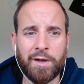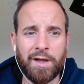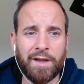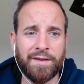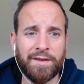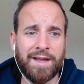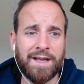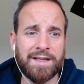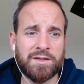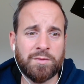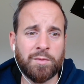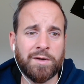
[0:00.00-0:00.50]
And
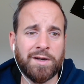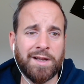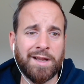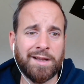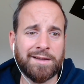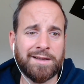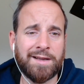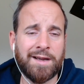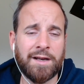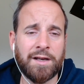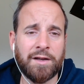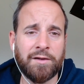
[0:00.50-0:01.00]
that's where that
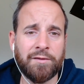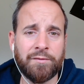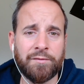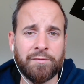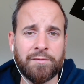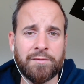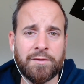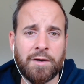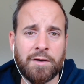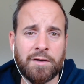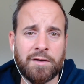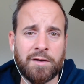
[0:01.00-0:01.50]
kind of
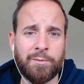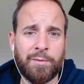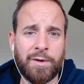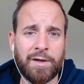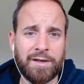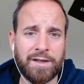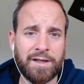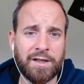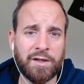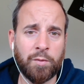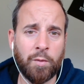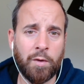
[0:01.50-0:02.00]
talk about
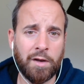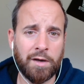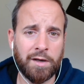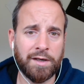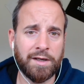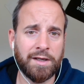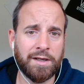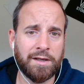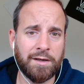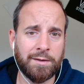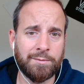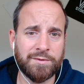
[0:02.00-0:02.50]
equality
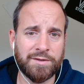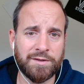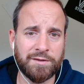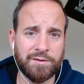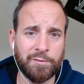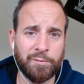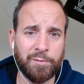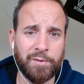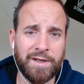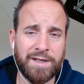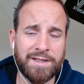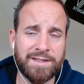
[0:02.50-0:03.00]
comes into
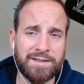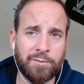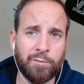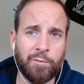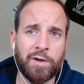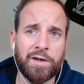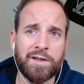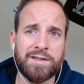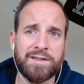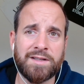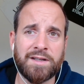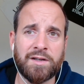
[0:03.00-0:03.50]
place. And what
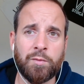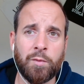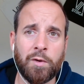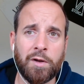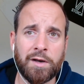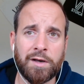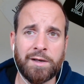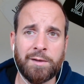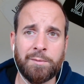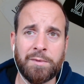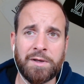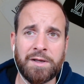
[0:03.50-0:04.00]
does
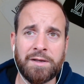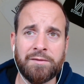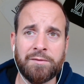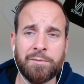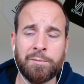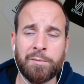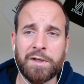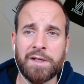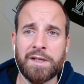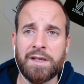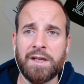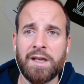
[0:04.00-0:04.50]
equality mean for
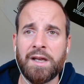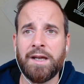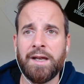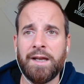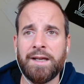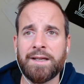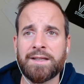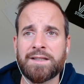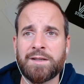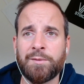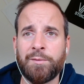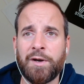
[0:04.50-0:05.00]
me?
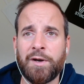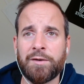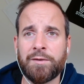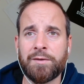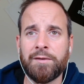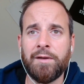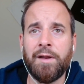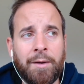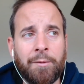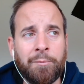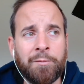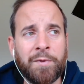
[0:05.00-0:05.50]
It's about
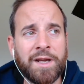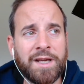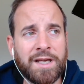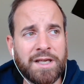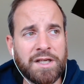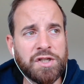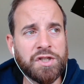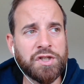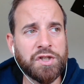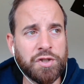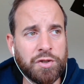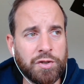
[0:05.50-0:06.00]
making
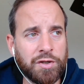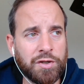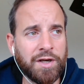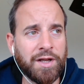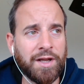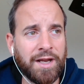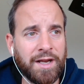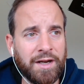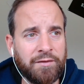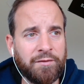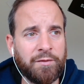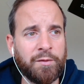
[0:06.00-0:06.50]
sure that
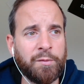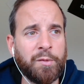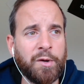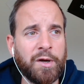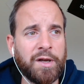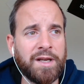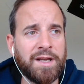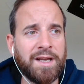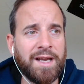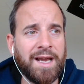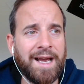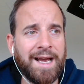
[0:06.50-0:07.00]

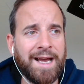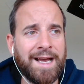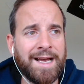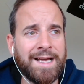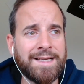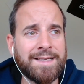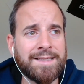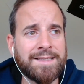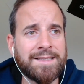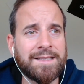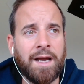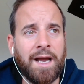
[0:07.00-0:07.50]
everybody
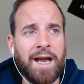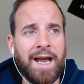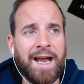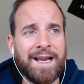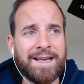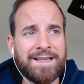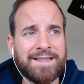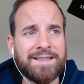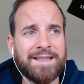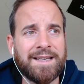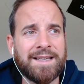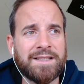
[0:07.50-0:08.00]
has
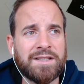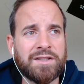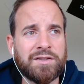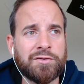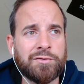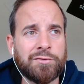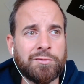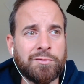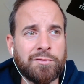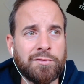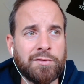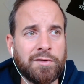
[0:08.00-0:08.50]
access
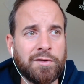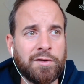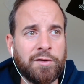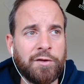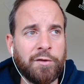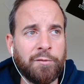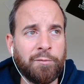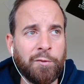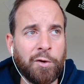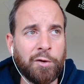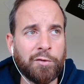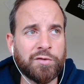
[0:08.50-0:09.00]
to the
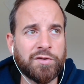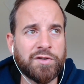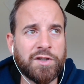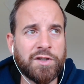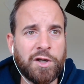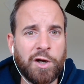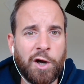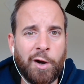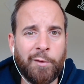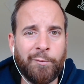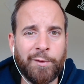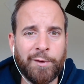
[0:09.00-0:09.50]
most
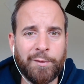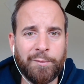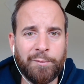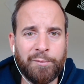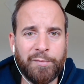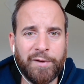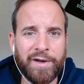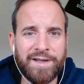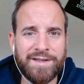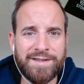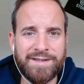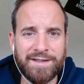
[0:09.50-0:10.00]
common
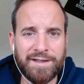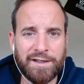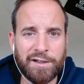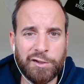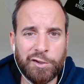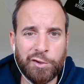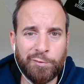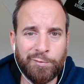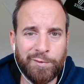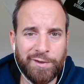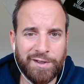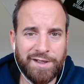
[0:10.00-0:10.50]
basic
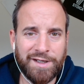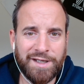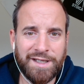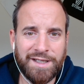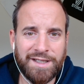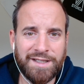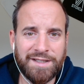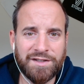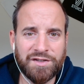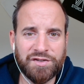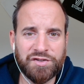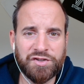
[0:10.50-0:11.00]
human
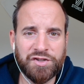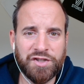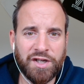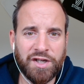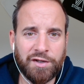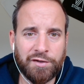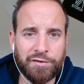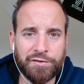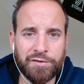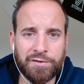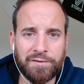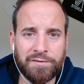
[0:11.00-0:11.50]
needs:
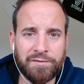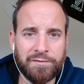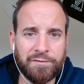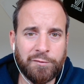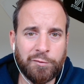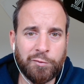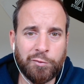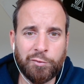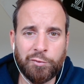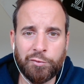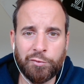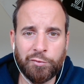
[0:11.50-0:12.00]
shelter,
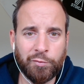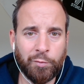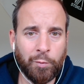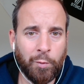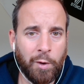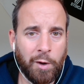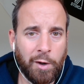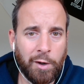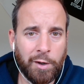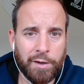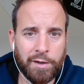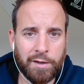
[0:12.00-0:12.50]
food,
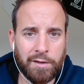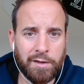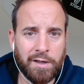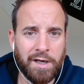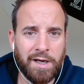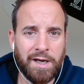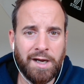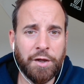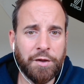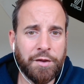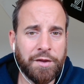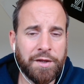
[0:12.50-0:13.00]
water,
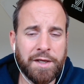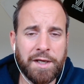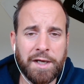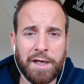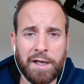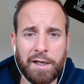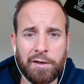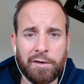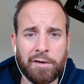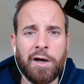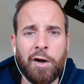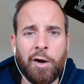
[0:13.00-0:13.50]

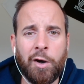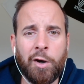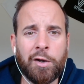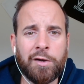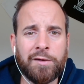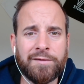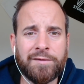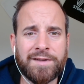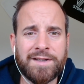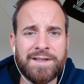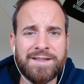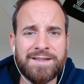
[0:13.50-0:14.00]
healthcare, all
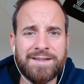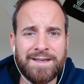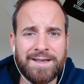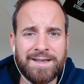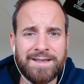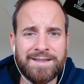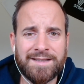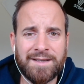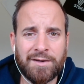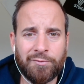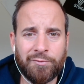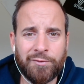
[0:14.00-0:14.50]
of these
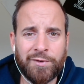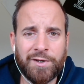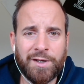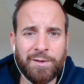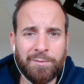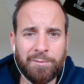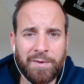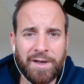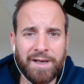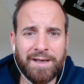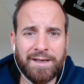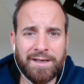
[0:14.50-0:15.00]
things that really
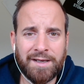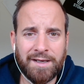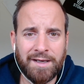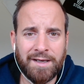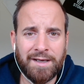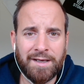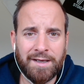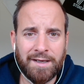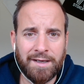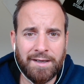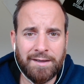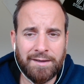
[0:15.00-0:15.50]
make
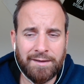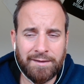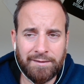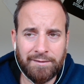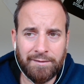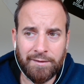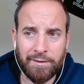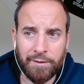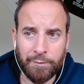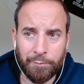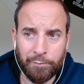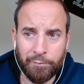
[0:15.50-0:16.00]

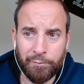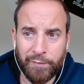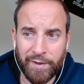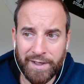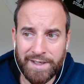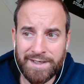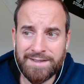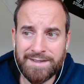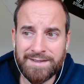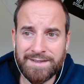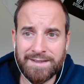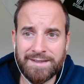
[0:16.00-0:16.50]
the
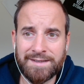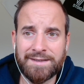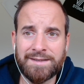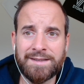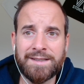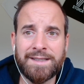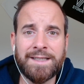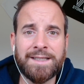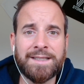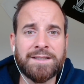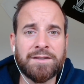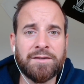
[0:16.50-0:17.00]
basic
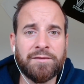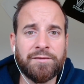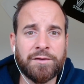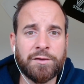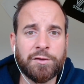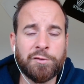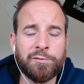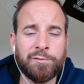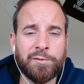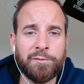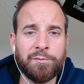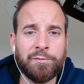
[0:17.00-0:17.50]
needs of a
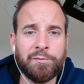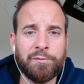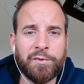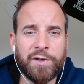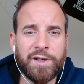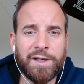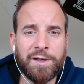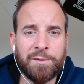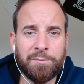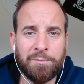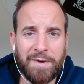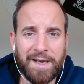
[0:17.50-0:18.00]
human
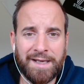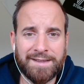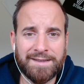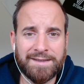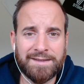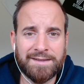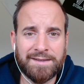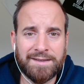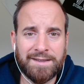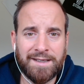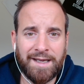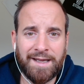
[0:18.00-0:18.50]
being met.
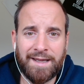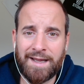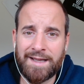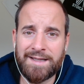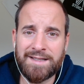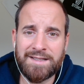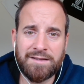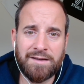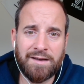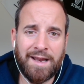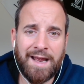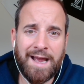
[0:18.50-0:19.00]
And
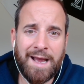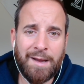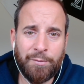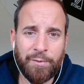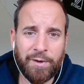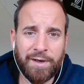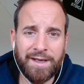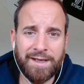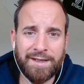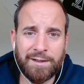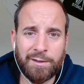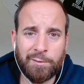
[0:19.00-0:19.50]
that's not
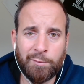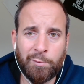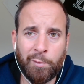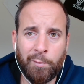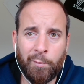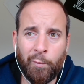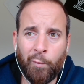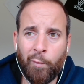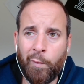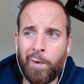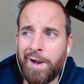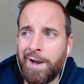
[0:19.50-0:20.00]
happening at the
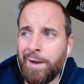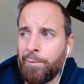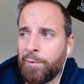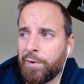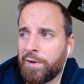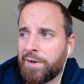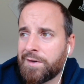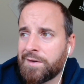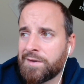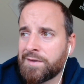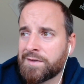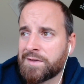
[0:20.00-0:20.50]
moment. Why?
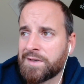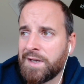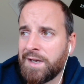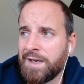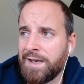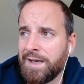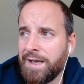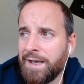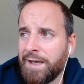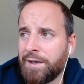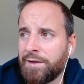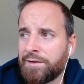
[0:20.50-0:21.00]
Because
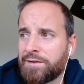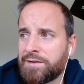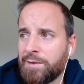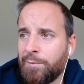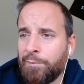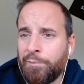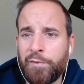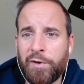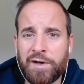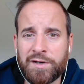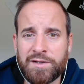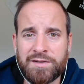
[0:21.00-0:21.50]
in some
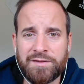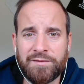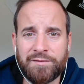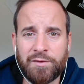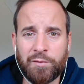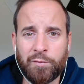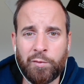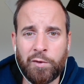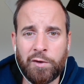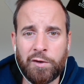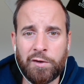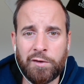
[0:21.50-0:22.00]
parts of the
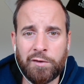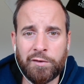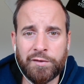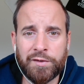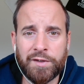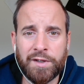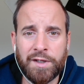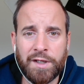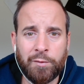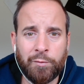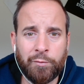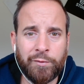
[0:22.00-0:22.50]
world,
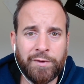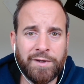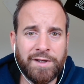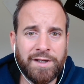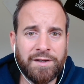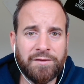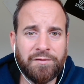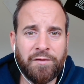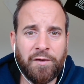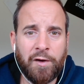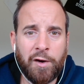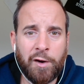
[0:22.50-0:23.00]
we
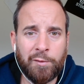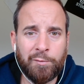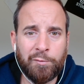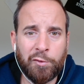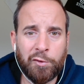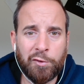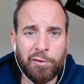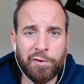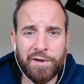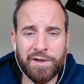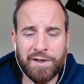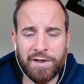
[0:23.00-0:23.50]
need far
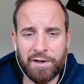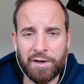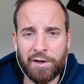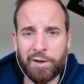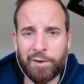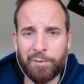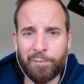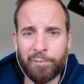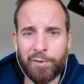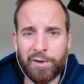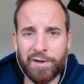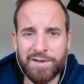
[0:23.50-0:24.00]
more than
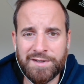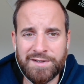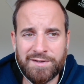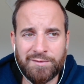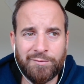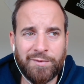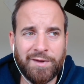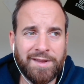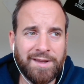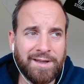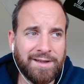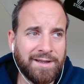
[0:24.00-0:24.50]
other parts, and
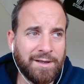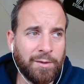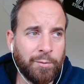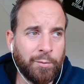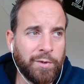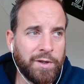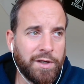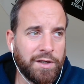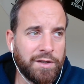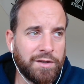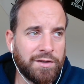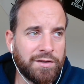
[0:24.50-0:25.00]
we think that
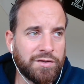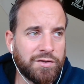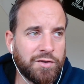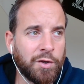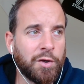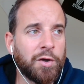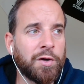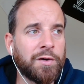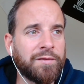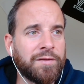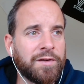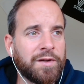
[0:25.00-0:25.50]
we
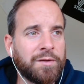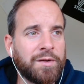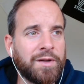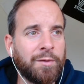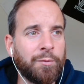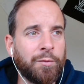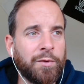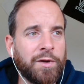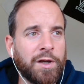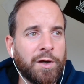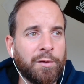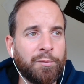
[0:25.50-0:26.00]
deserve it, that
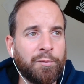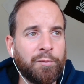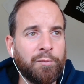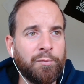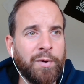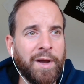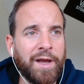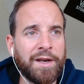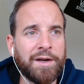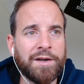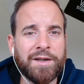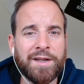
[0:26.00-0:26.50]
we are
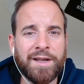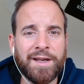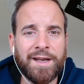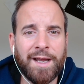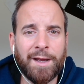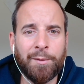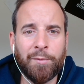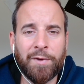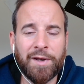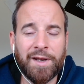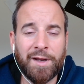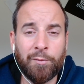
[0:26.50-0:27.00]
better than
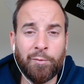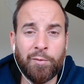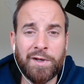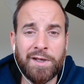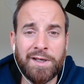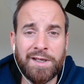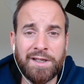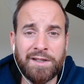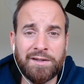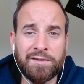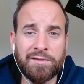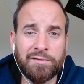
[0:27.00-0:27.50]
them, and that we
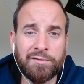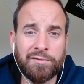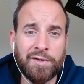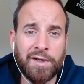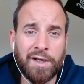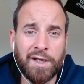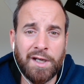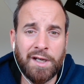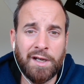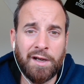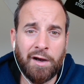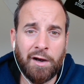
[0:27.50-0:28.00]
need to
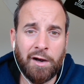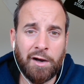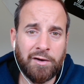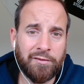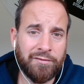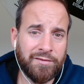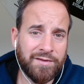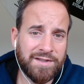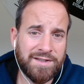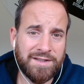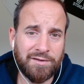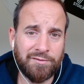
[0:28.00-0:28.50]

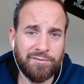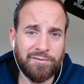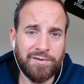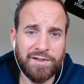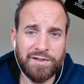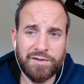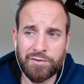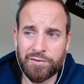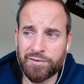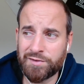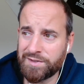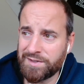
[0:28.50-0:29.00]
harvest their
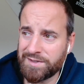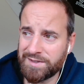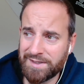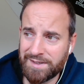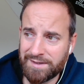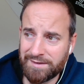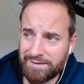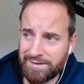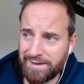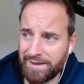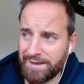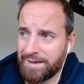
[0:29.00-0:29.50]
resources
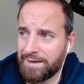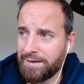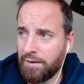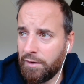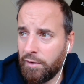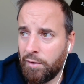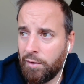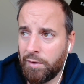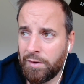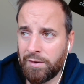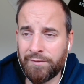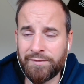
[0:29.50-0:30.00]
and take
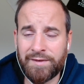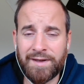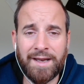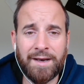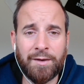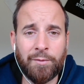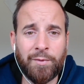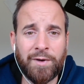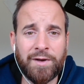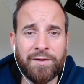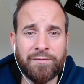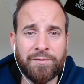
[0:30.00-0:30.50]
all of that
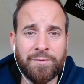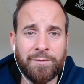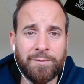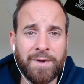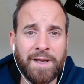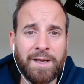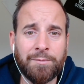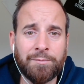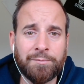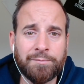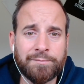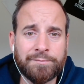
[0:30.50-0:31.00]
away from
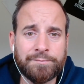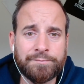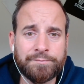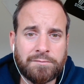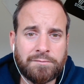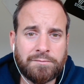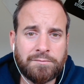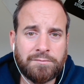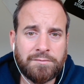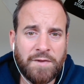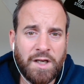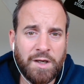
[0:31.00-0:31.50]
them.
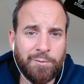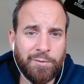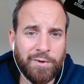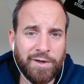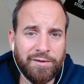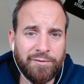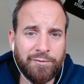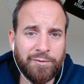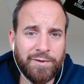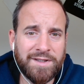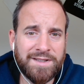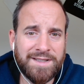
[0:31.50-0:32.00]
But
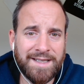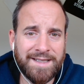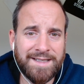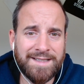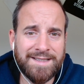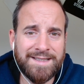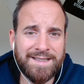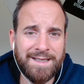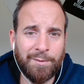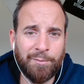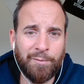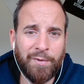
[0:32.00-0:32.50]
if we take a
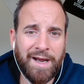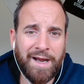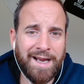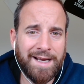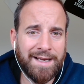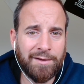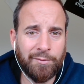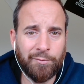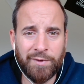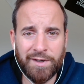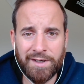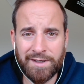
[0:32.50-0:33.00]
step back
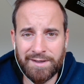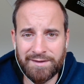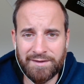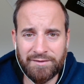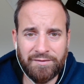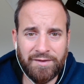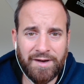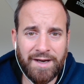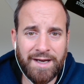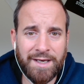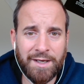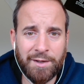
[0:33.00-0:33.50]
and we can
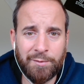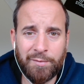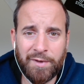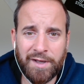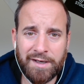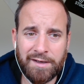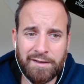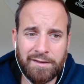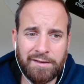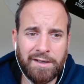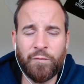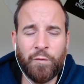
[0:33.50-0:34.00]
divide it
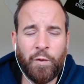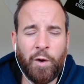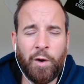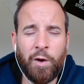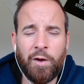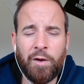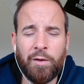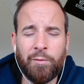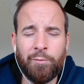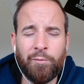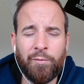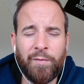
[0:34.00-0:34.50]
better,
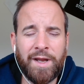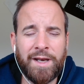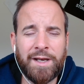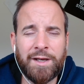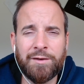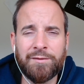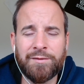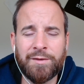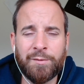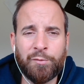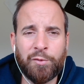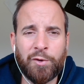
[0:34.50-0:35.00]
many
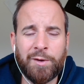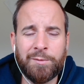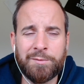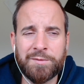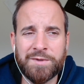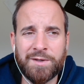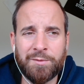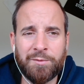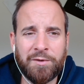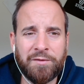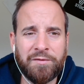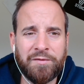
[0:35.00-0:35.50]
of the problems
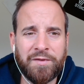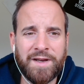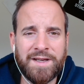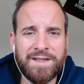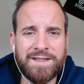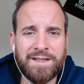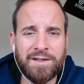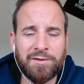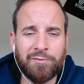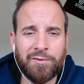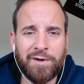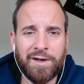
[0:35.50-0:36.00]
that we're
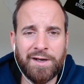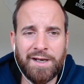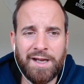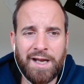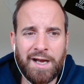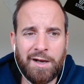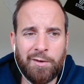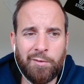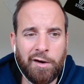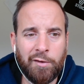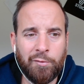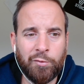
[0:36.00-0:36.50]
facing right
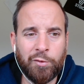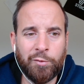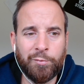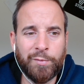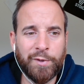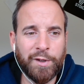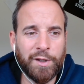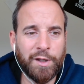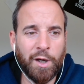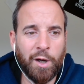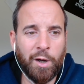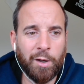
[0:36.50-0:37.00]
now would
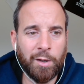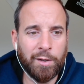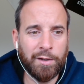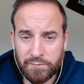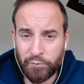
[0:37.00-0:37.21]
be gone.